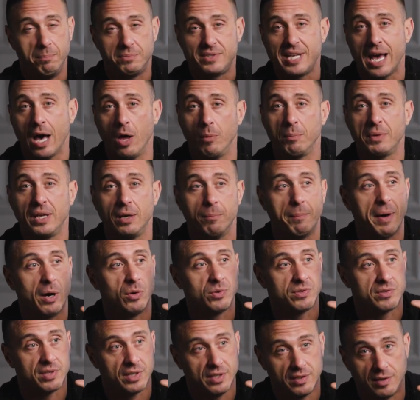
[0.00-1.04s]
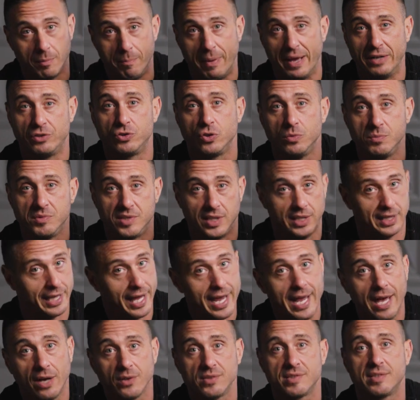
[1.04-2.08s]
Tell me about the bedrooms and
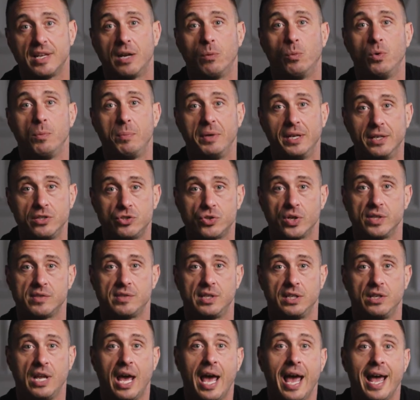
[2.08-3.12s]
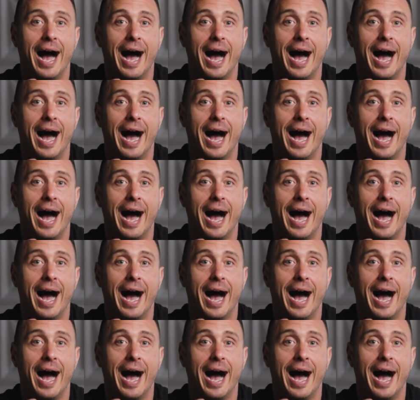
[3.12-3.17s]
layouts that would be interesting.